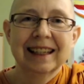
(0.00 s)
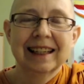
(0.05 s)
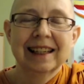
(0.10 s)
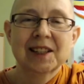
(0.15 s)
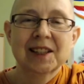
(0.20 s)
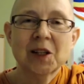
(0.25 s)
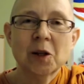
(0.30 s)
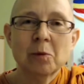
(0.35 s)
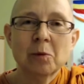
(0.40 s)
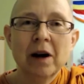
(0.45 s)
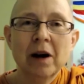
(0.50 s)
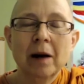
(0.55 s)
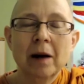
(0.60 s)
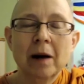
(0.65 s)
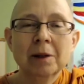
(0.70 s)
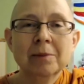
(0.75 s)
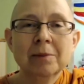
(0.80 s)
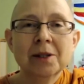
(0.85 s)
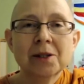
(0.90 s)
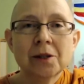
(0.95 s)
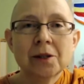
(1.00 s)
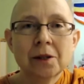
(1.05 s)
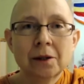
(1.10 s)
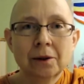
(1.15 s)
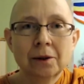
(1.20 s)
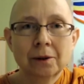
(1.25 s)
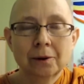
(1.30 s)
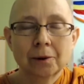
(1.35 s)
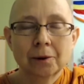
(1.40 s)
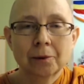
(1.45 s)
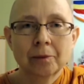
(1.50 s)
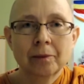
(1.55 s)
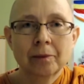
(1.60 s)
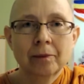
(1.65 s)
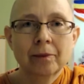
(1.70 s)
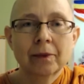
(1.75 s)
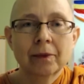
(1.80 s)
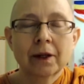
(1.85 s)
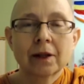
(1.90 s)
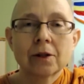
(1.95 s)
So the problem is you.
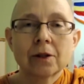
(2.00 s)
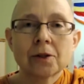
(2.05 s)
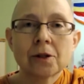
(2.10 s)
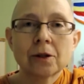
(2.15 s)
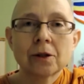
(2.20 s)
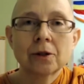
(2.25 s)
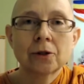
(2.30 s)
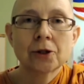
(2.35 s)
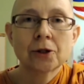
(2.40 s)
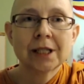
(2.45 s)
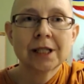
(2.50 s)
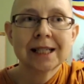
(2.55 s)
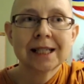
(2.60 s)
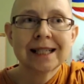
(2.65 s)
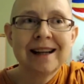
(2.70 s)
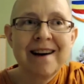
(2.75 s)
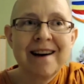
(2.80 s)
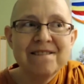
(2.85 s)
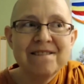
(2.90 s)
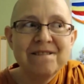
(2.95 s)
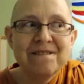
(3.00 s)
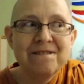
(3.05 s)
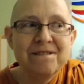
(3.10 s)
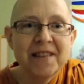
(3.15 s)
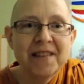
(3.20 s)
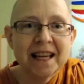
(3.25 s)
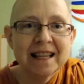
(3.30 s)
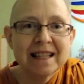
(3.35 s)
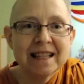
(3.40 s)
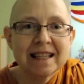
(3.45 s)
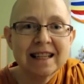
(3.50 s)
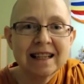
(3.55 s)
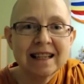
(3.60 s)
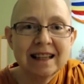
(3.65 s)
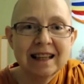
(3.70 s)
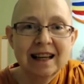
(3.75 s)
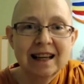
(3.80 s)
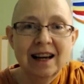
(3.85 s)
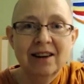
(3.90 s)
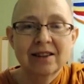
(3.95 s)
The solution is not fixing
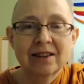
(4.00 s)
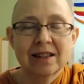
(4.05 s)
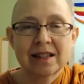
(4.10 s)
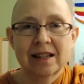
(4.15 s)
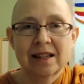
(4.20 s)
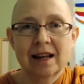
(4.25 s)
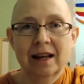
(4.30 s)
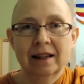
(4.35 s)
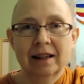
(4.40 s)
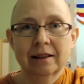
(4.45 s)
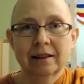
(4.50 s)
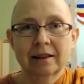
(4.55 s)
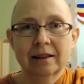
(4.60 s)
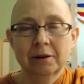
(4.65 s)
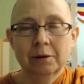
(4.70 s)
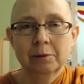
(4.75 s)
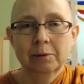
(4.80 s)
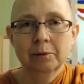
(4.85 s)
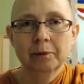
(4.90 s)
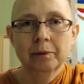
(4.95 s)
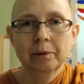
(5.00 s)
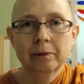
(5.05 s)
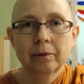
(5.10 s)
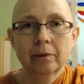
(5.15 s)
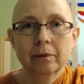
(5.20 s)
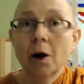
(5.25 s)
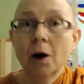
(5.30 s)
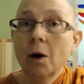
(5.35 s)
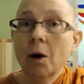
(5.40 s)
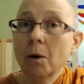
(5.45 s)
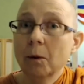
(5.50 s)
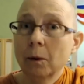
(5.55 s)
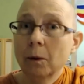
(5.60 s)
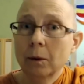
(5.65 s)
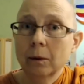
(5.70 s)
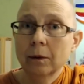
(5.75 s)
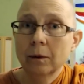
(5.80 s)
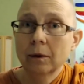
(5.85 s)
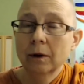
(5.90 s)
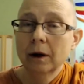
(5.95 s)
the outside. No,
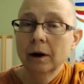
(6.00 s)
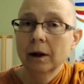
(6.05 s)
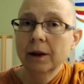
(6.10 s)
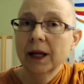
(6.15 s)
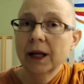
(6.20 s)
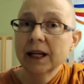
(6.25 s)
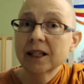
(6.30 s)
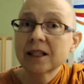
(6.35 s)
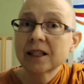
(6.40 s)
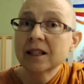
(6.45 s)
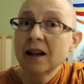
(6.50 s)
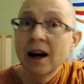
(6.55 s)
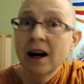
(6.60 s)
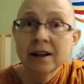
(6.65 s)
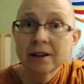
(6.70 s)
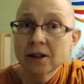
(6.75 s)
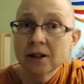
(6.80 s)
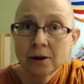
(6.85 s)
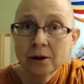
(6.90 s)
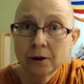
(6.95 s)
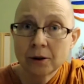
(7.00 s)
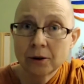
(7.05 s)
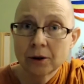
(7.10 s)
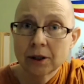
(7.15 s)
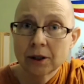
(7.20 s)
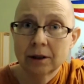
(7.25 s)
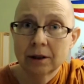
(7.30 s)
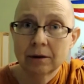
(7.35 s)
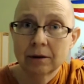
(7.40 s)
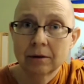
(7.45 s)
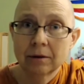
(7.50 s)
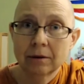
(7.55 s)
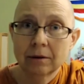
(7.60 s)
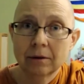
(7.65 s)
that is not the solution.